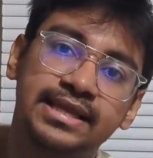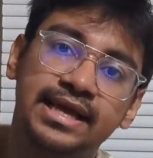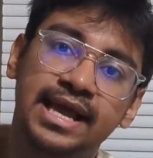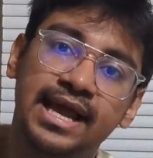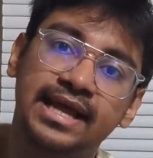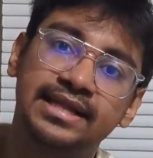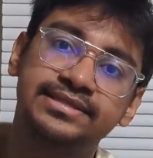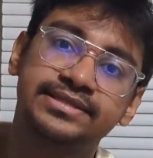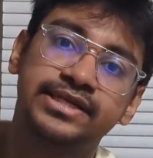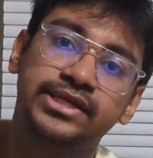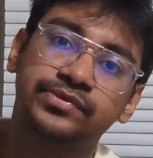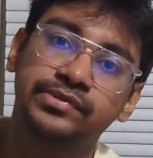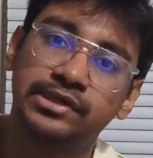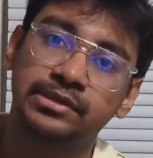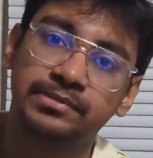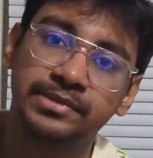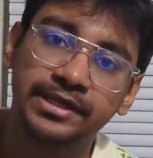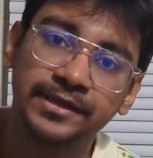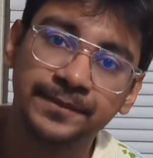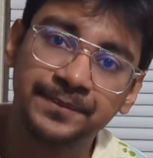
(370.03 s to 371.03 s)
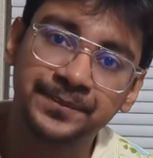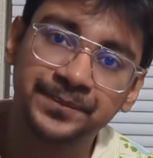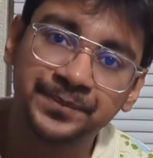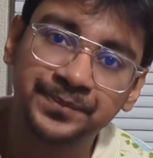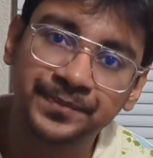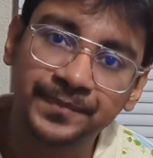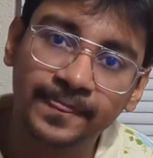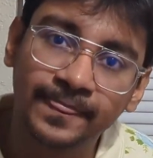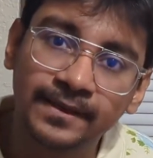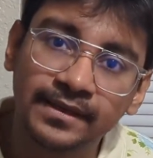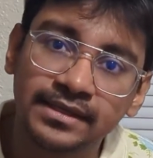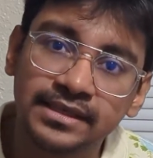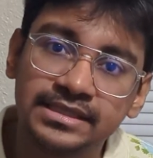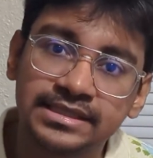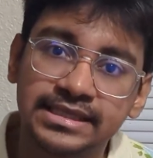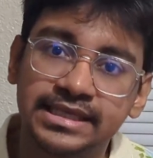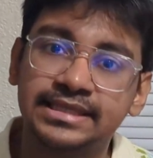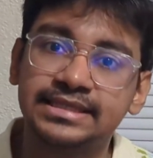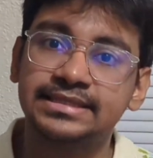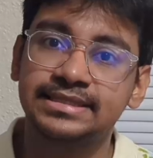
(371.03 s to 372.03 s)
the answer will be
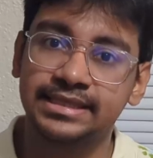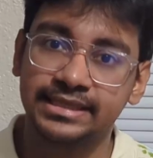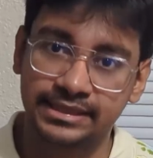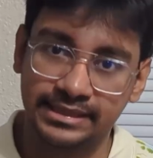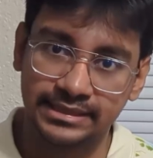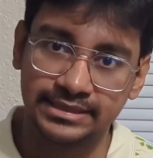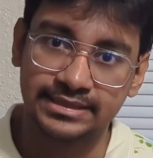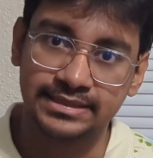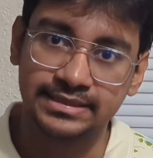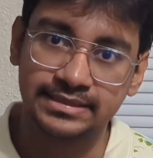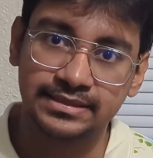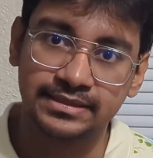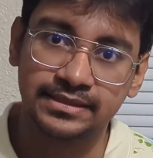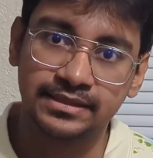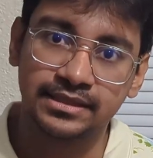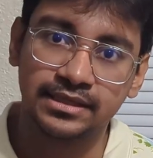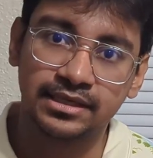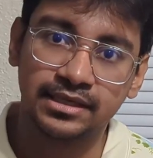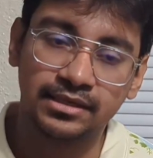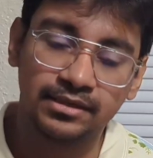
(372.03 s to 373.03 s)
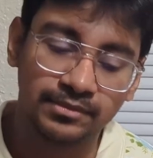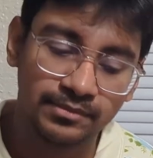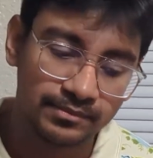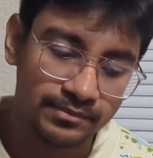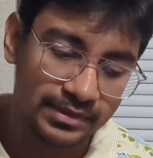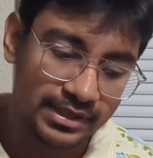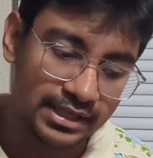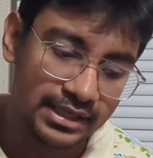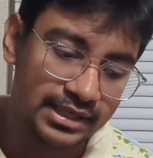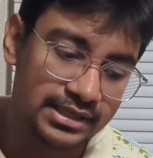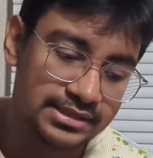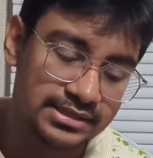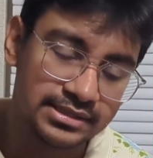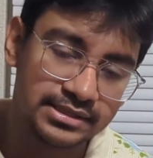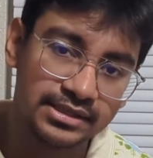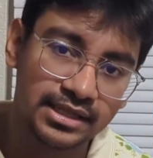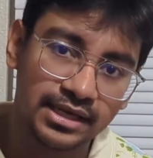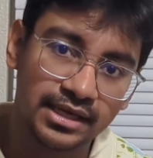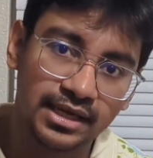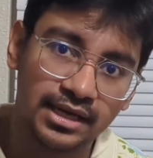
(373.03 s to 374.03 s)
10 seconds, but
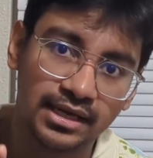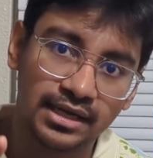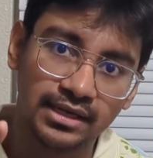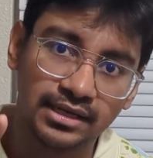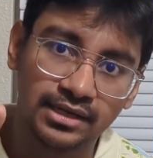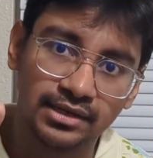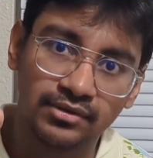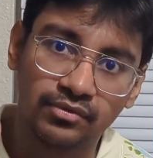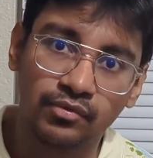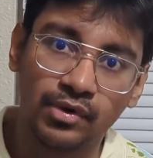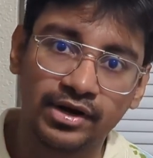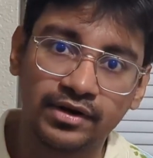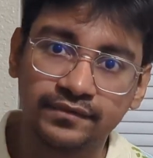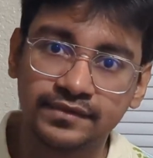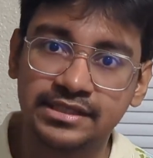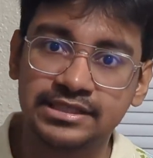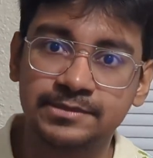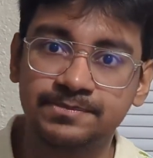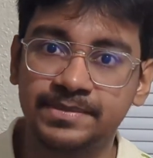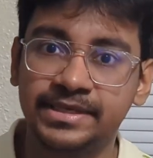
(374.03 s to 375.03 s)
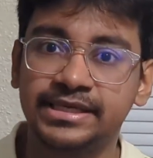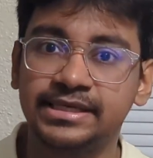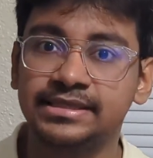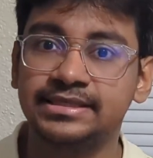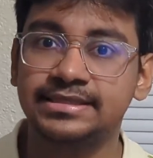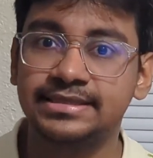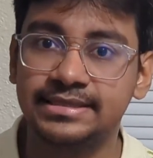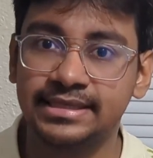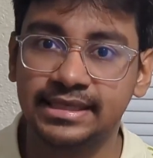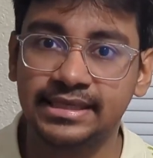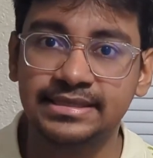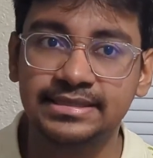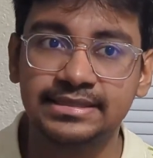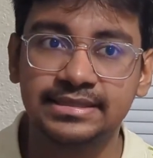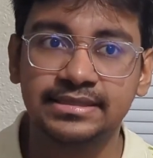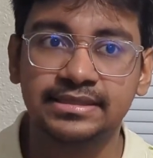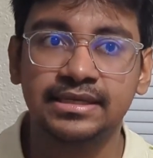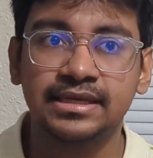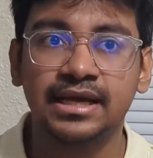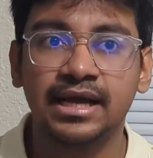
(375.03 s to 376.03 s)
one of the speakers
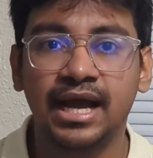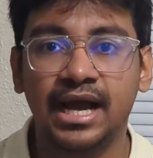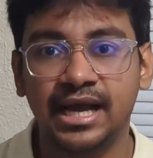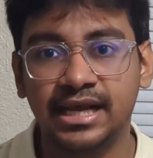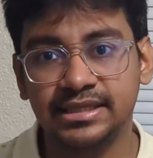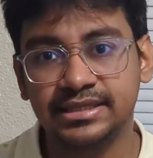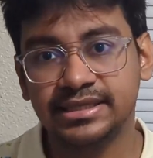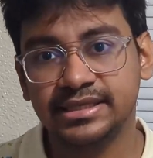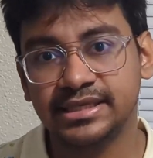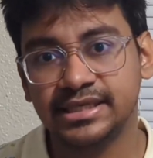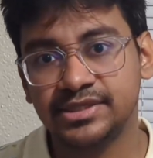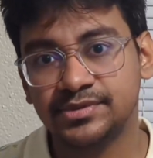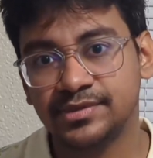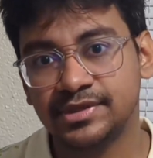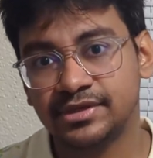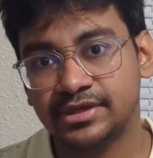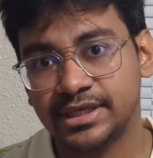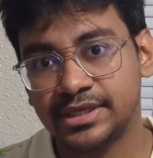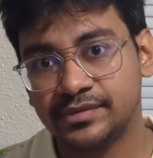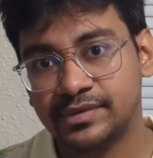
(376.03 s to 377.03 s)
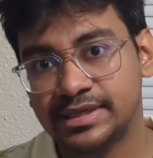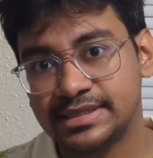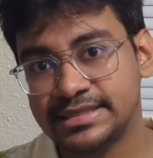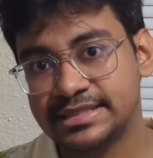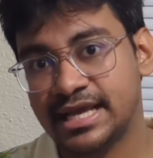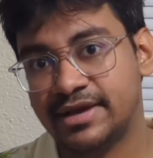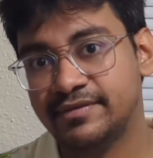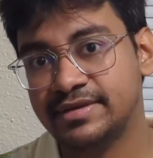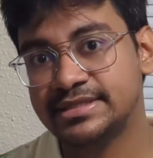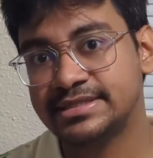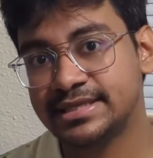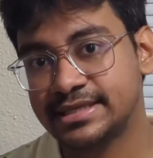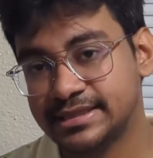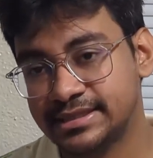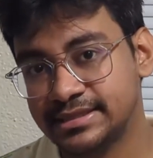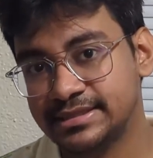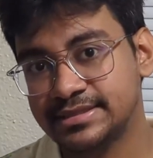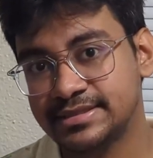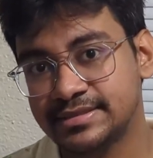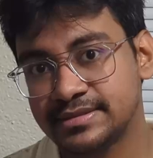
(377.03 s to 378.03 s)
says, I think it will require 7
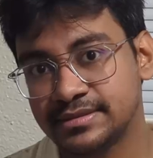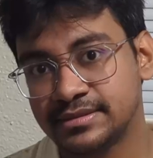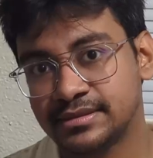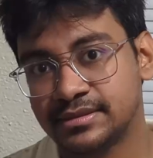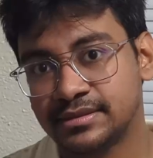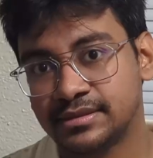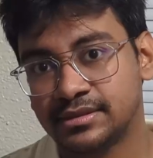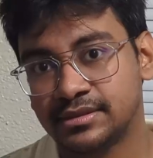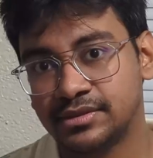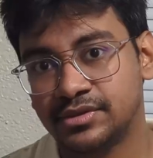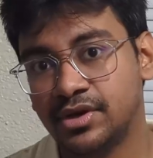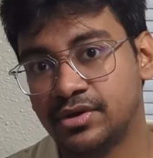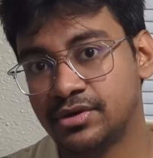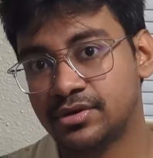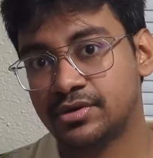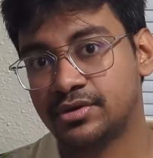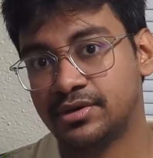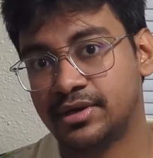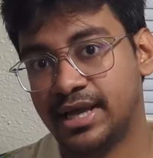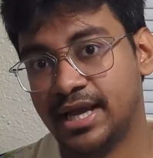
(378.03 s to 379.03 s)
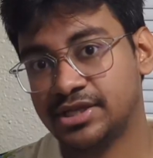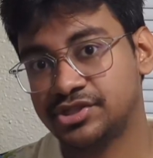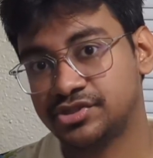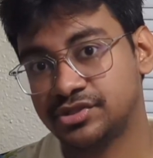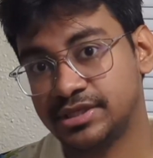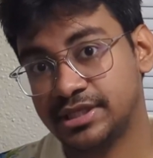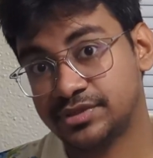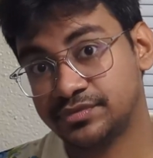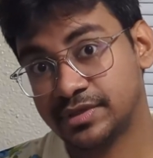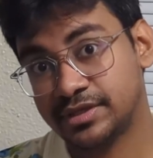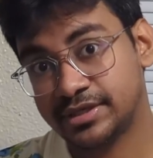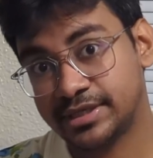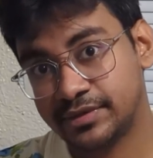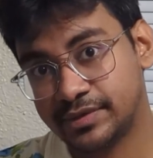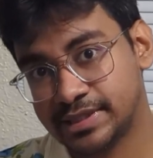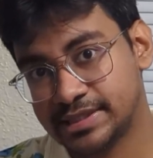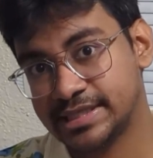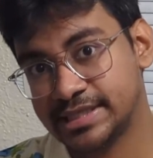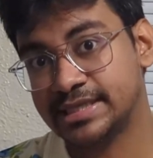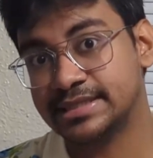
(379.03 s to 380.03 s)
seconds. No, actually it will
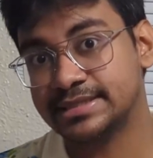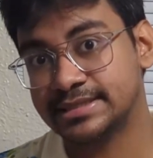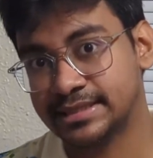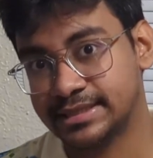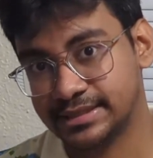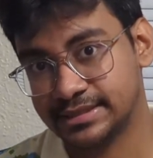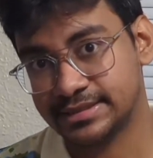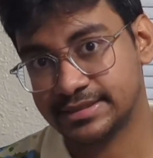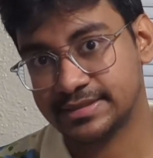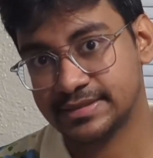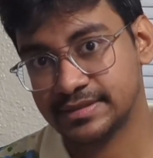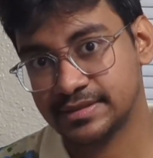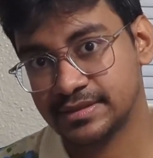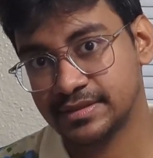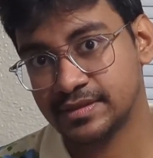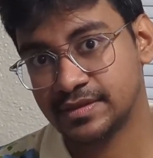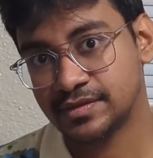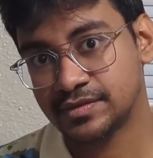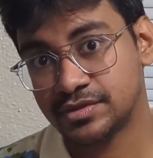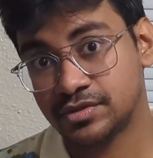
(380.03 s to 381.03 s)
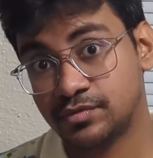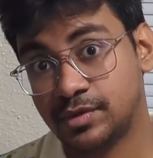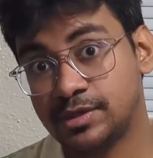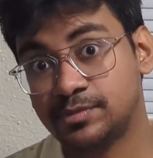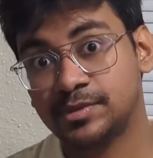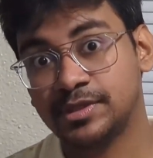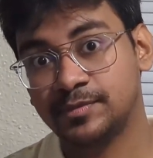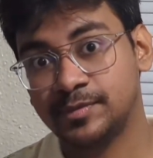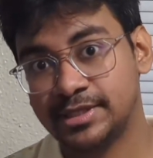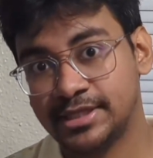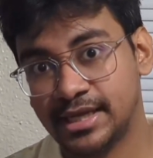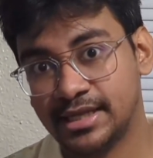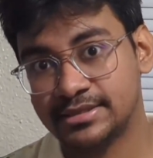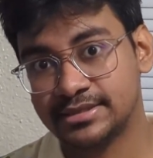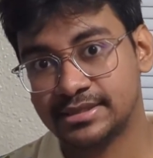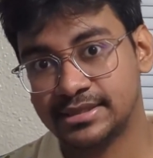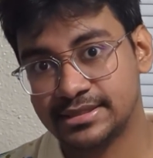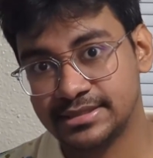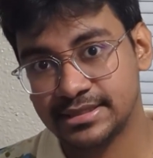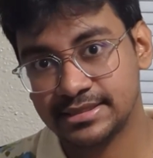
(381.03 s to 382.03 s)
require 10 seconds. So what will be the
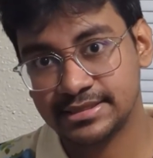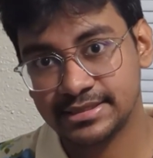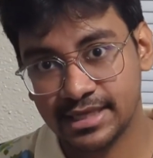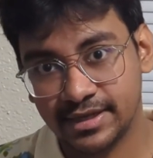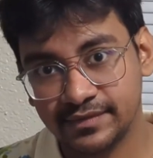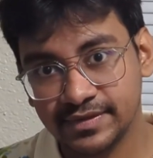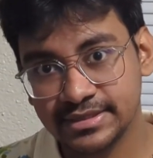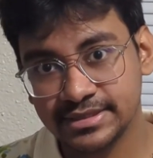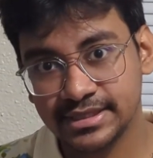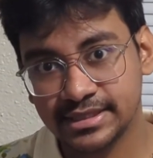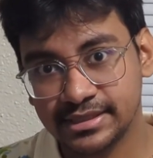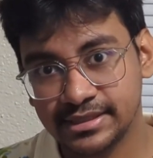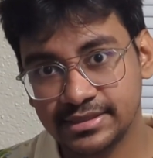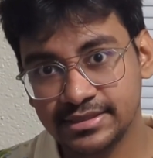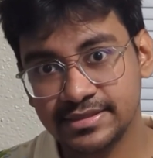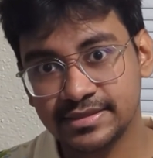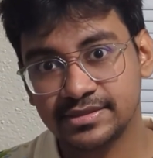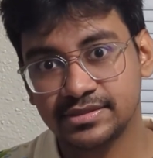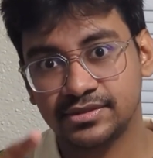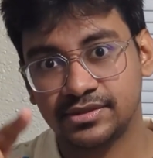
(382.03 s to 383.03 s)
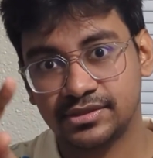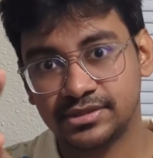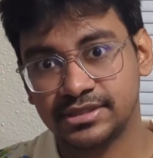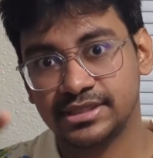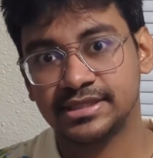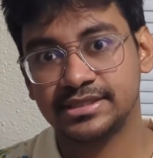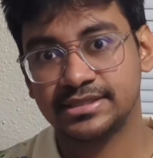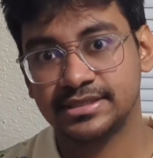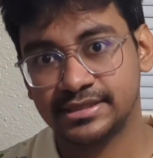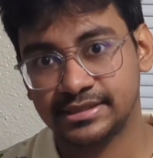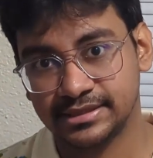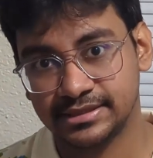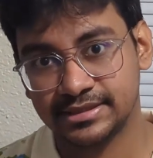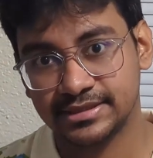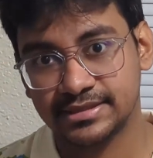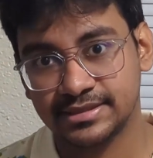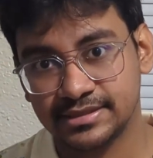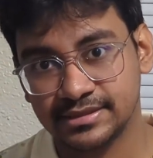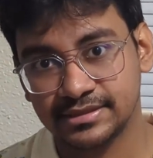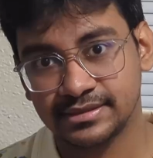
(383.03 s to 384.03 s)
answer? Is it 7 seconds or 10
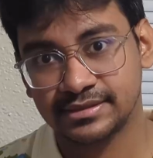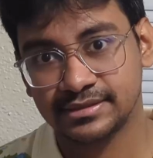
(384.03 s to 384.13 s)
seconds?